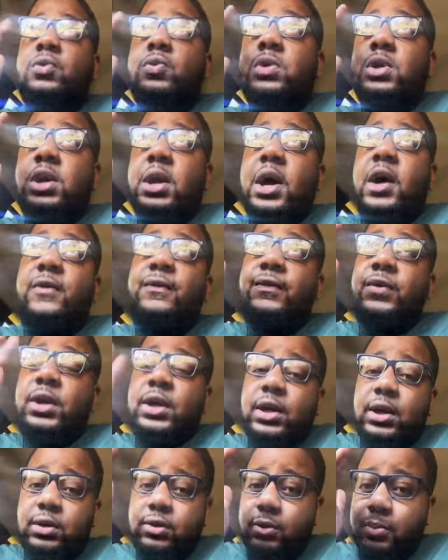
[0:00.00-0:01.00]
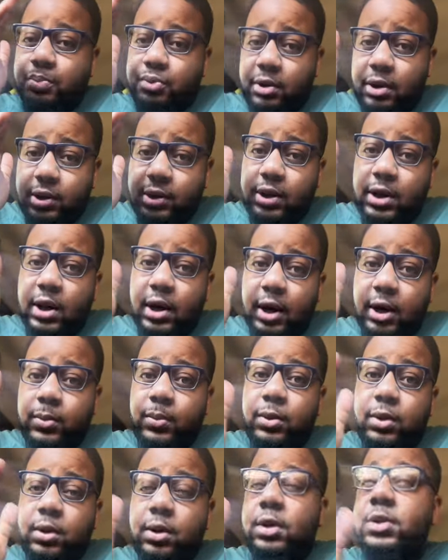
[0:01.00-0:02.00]
Do not forget to press that like
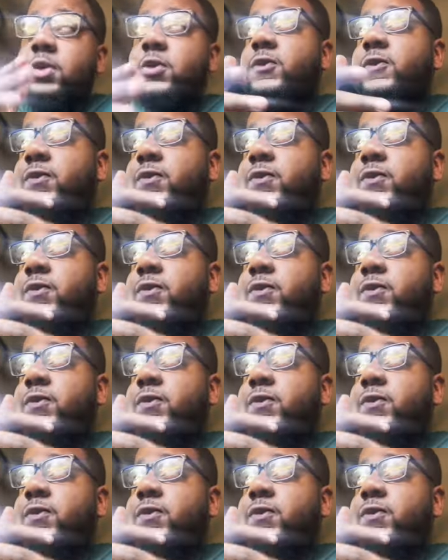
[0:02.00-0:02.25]
button under this